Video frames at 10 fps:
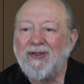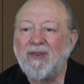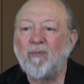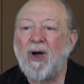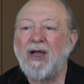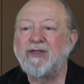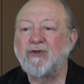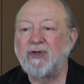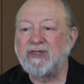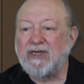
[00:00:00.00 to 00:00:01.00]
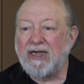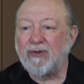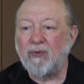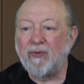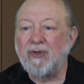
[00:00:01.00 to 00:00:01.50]
The minds are
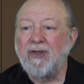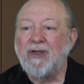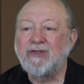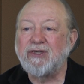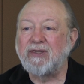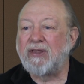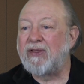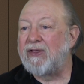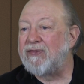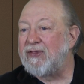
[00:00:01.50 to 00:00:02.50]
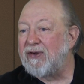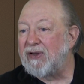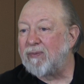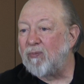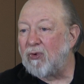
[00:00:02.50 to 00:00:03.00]
entangled so that the
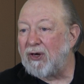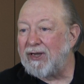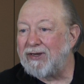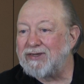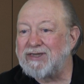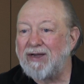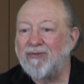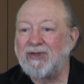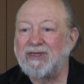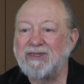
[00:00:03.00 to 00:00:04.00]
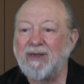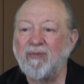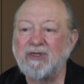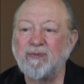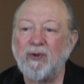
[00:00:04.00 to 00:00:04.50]
etheric brain is having the same
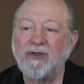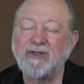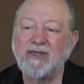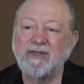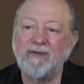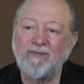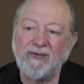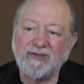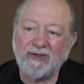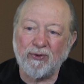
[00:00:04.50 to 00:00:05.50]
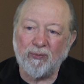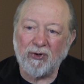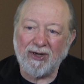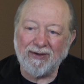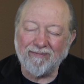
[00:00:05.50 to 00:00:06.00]
experience as the physical
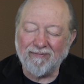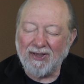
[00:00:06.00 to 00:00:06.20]
brain.